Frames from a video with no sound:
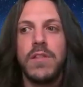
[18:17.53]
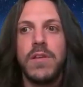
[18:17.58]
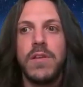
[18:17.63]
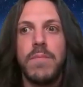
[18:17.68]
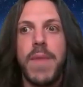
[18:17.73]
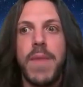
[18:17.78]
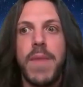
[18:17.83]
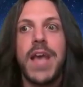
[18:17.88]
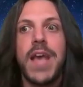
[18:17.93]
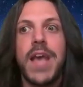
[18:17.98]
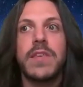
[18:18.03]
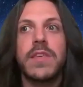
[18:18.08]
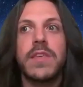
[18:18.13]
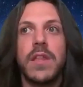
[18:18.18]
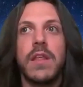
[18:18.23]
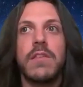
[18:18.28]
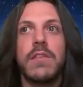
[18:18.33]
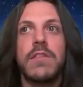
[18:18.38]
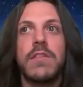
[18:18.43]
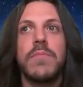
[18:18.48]
the
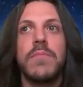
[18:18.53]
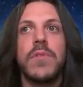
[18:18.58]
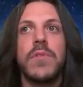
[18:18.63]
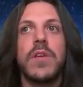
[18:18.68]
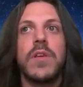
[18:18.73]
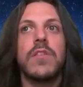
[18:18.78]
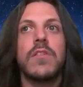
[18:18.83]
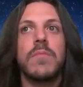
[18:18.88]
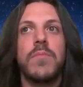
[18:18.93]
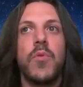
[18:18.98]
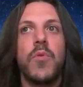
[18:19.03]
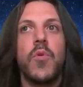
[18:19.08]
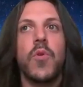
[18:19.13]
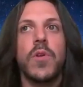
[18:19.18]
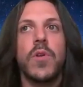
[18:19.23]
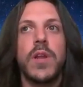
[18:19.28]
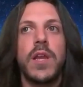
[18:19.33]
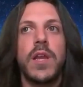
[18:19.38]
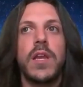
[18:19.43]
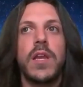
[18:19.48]
masculine is simply
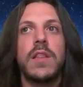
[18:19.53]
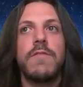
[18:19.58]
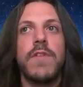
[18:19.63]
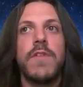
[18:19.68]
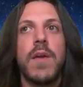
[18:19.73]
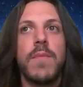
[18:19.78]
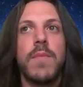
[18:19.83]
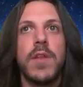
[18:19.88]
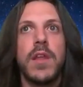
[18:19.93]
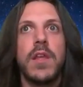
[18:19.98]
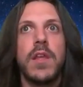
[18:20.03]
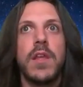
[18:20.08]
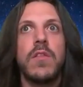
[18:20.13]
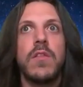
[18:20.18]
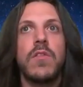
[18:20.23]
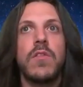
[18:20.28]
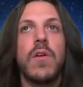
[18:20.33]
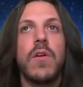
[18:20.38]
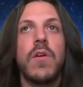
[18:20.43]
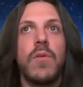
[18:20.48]
supporting the
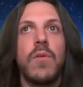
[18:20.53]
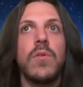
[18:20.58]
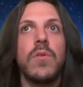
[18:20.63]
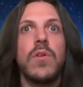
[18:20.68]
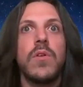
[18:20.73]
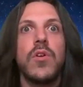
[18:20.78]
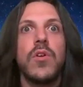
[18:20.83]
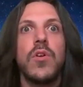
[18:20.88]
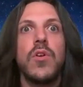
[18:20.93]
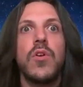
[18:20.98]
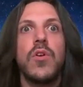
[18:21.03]
feminine. So